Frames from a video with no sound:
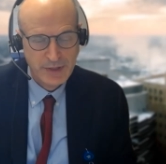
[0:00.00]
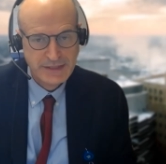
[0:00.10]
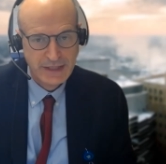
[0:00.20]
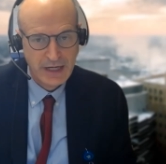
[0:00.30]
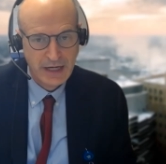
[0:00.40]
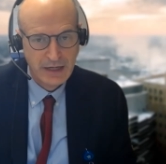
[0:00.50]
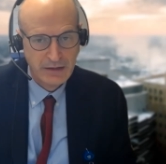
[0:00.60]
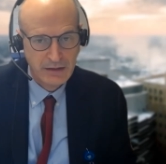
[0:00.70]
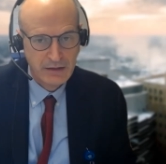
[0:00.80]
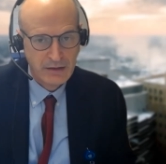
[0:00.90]
P C I
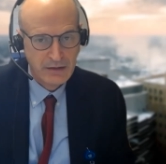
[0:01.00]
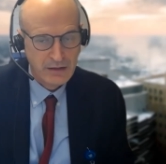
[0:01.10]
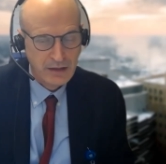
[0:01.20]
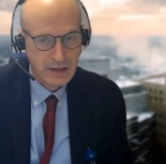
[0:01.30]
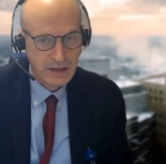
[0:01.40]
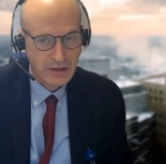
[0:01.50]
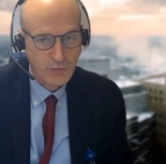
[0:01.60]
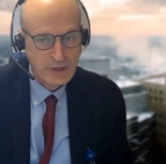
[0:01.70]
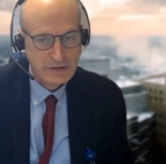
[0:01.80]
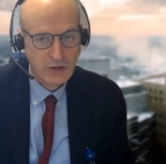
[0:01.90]
uh,
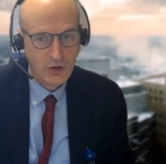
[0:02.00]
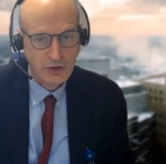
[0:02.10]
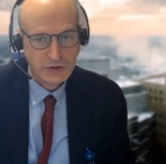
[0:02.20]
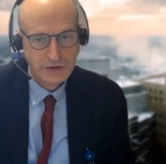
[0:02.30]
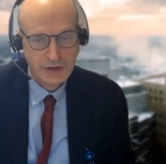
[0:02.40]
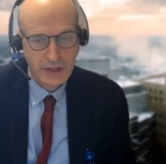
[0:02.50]
was lost.